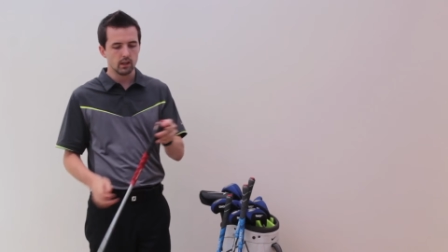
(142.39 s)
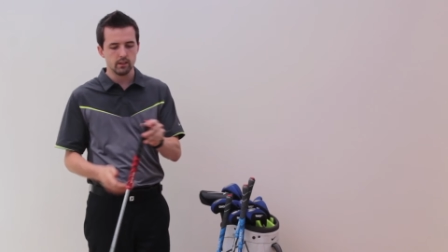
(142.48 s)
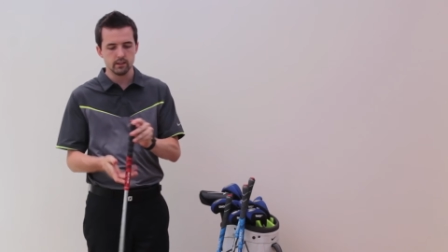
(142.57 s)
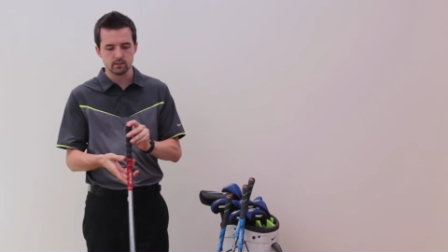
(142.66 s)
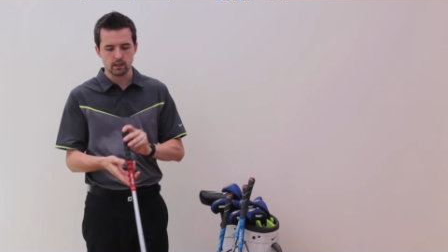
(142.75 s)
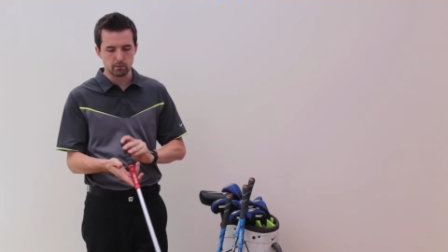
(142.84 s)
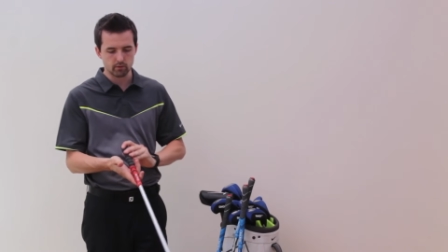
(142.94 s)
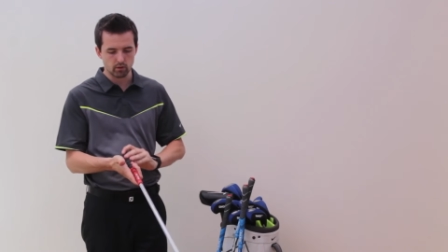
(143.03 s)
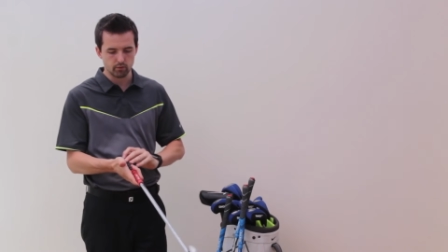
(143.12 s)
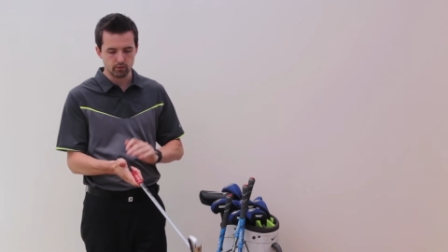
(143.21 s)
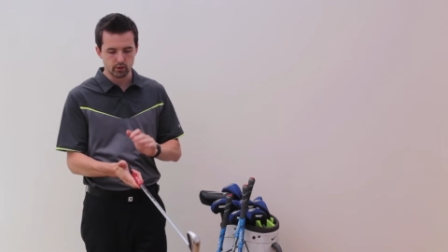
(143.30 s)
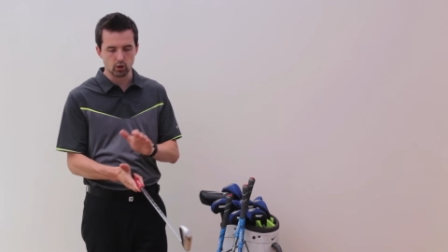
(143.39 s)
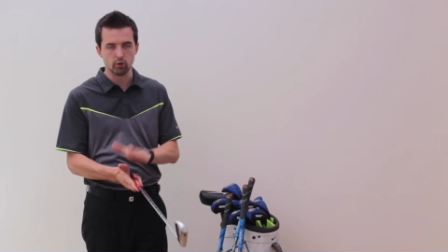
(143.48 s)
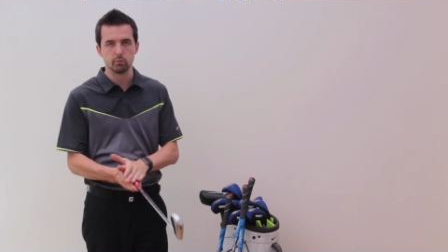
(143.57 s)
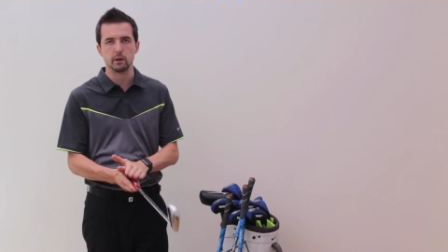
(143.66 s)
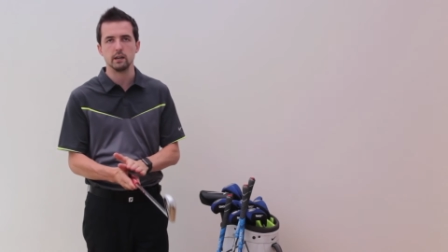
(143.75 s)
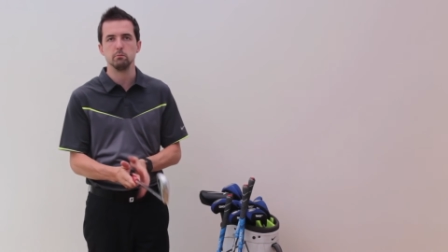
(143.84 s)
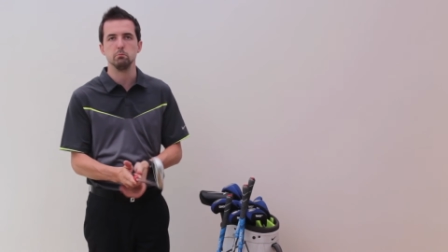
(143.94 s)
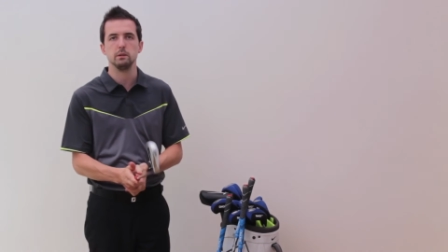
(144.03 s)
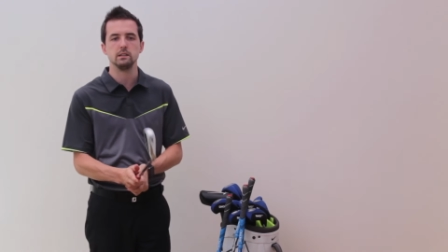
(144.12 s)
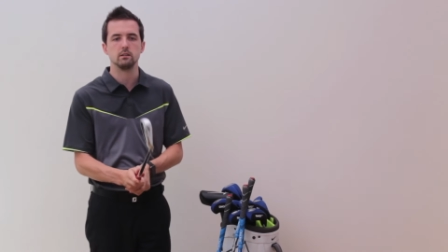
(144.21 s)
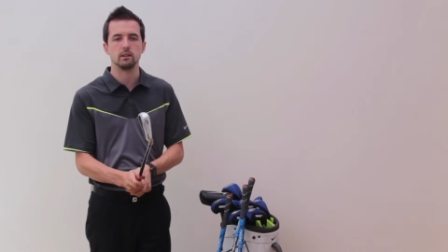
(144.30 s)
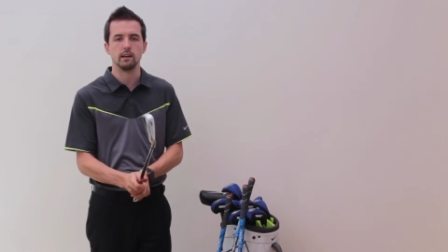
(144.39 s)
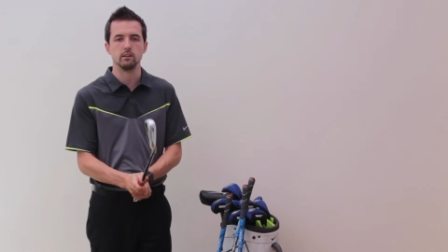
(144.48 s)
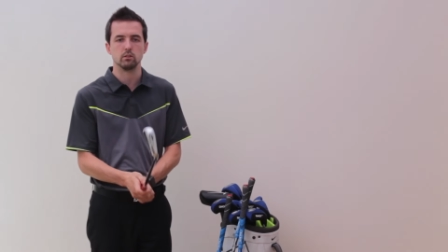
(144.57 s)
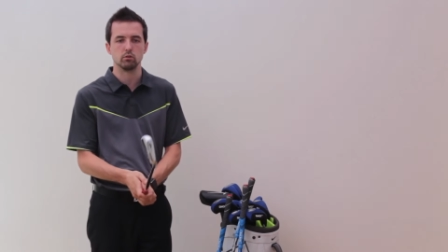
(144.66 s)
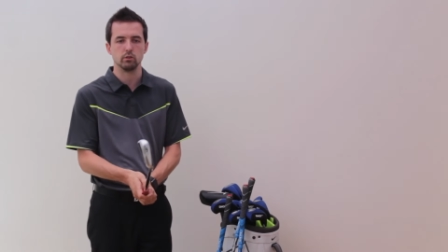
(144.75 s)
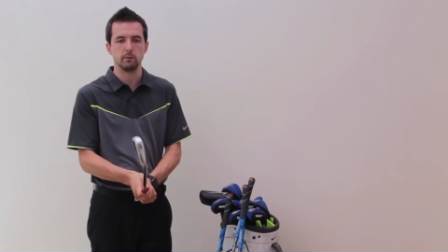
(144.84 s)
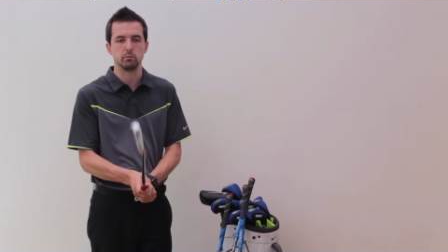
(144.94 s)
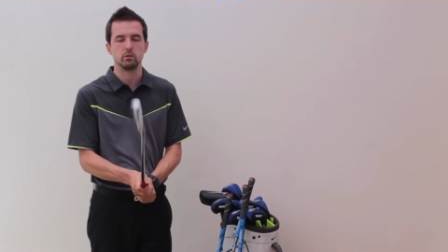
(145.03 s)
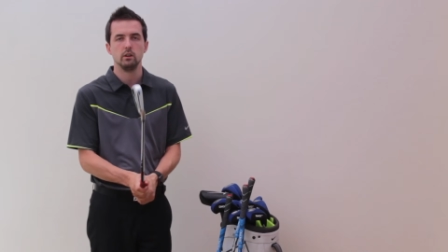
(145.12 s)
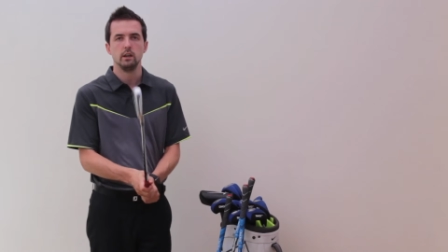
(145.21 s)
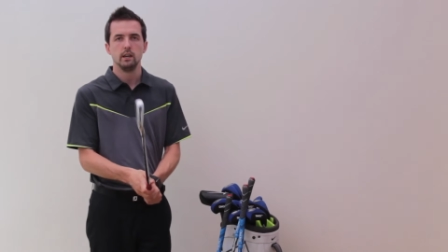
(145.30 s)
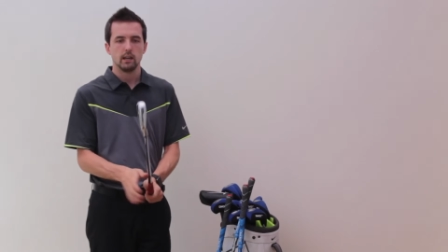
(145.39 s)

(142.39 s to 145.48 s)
and this time I've gone for the Golf Pride mid-sized grips.